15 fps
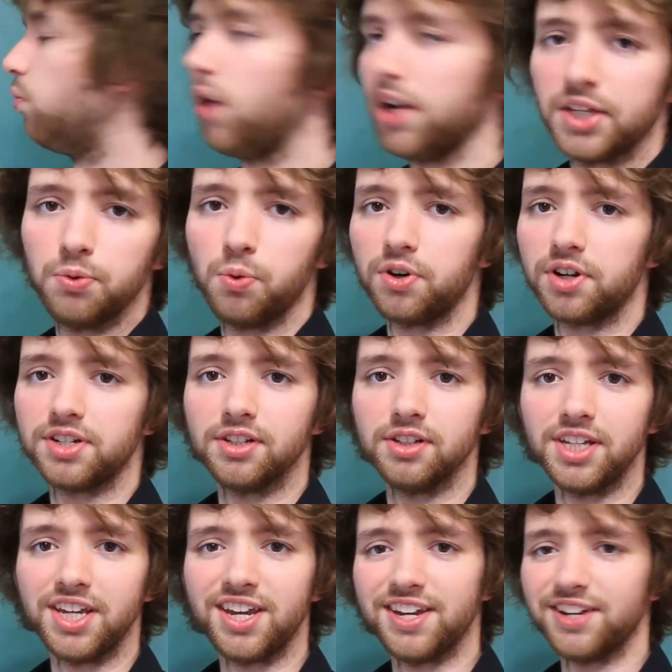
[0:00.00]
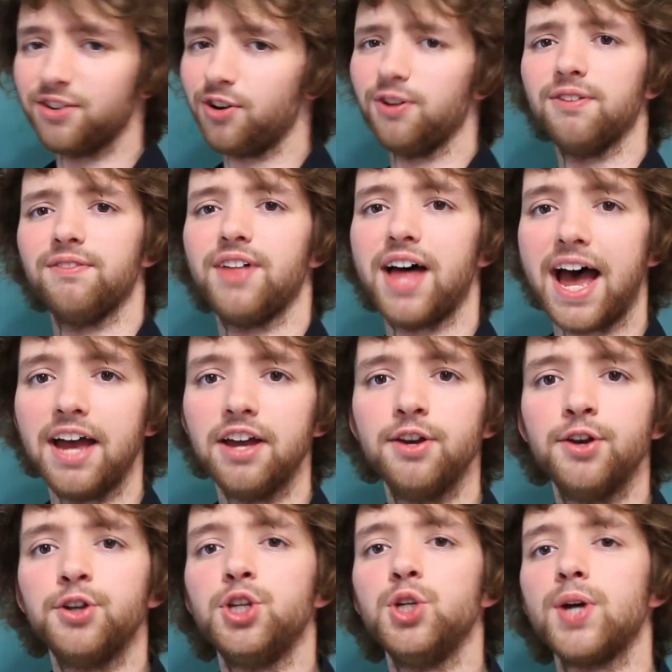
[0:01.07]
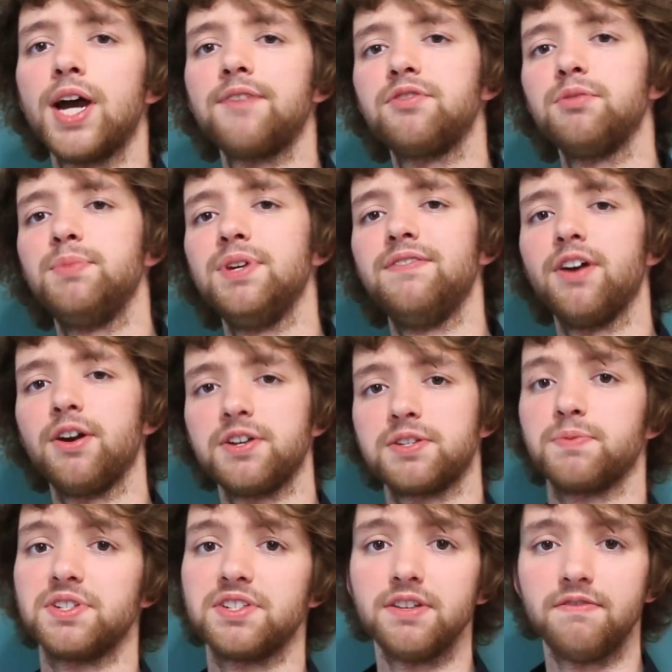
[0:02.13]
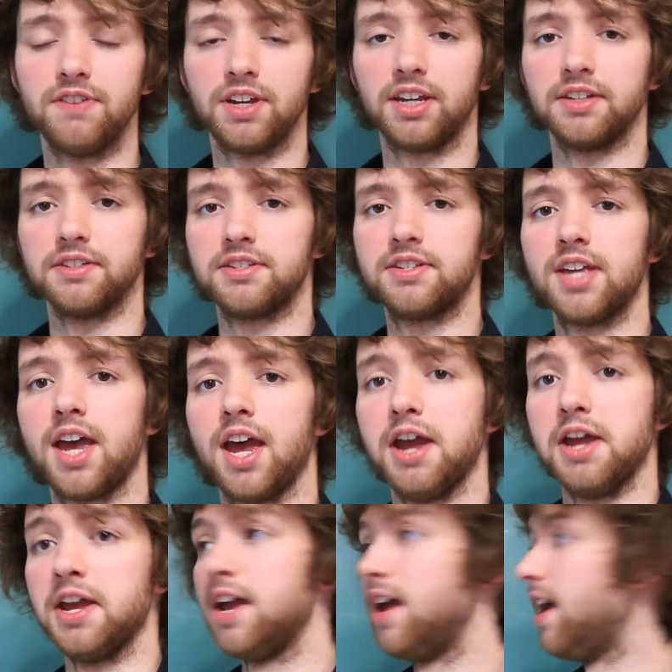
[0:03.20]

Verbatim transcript: what you want to delete and all of that. You have to be very specific and say,